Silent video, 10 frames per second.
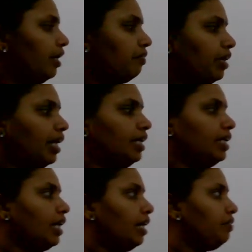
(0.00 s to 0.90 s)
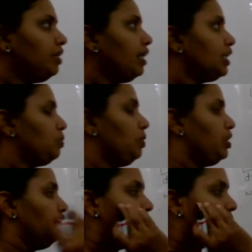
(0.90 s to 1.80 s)
we are deriving the
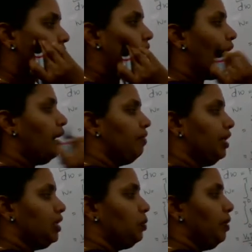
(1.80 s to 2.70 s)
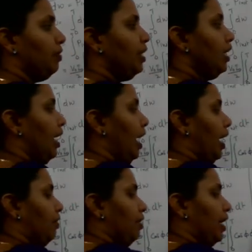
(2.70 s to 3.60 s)
expression for the average power
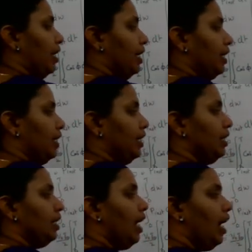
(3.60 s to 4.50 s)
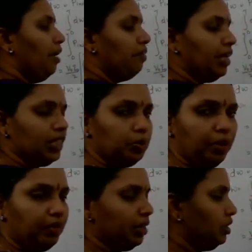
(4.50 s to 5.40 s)
and we are getting the average
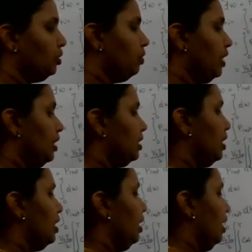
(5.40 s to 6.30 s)
power. So what is it?